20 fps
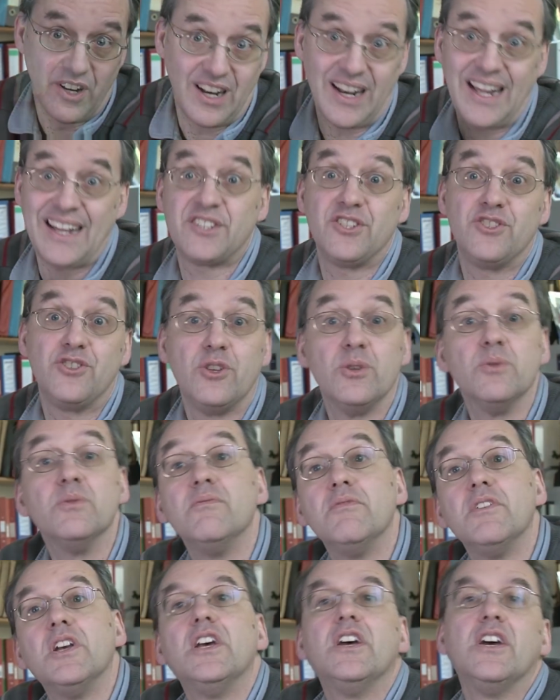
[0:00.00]
and a latitude.
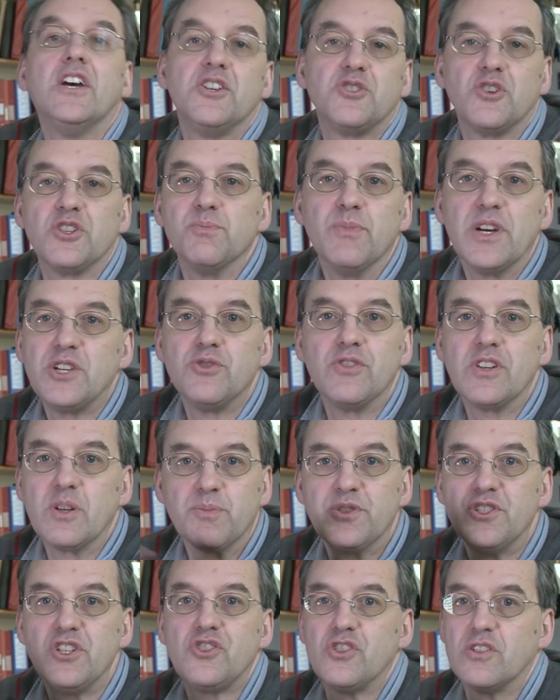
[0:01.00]
So it's
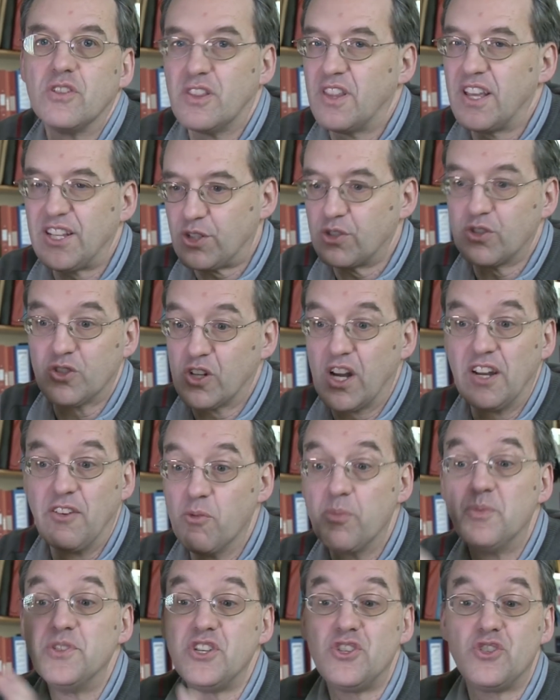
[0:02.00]
measuring position, and that's kind
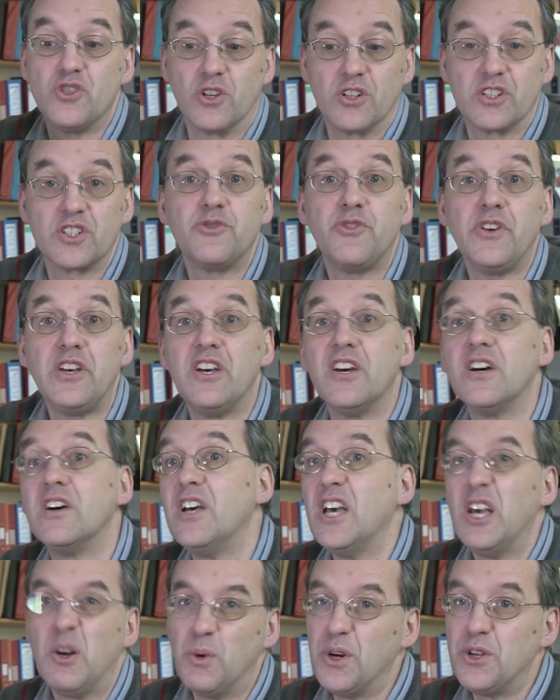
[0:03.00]
of a position on a
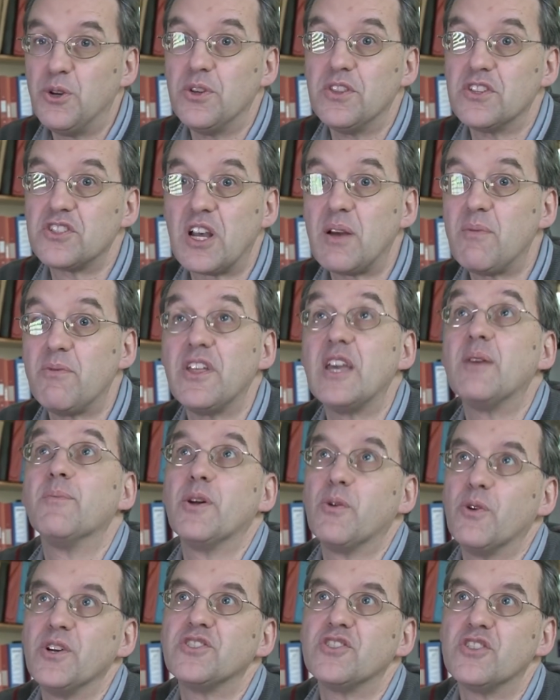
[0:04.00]
sphere. We're doing the same thing,
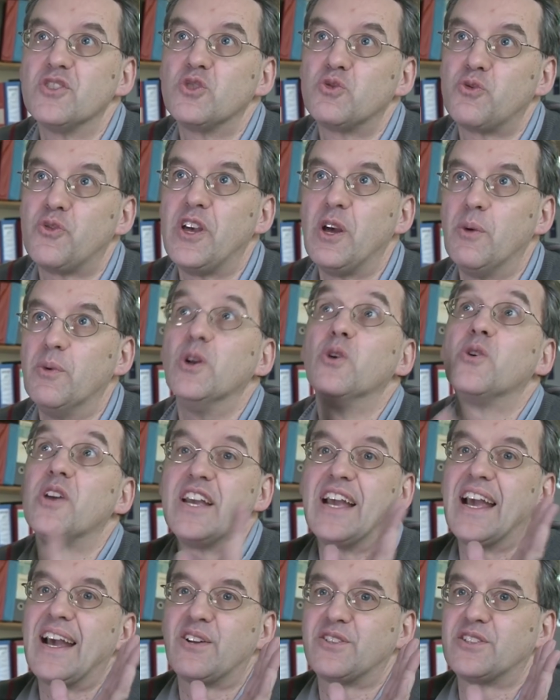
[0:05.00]
but it's the sphere we're
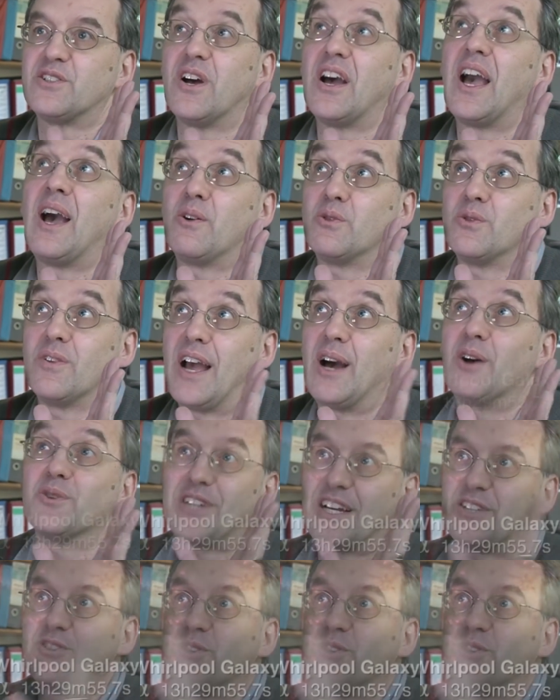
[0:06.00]
looking at, out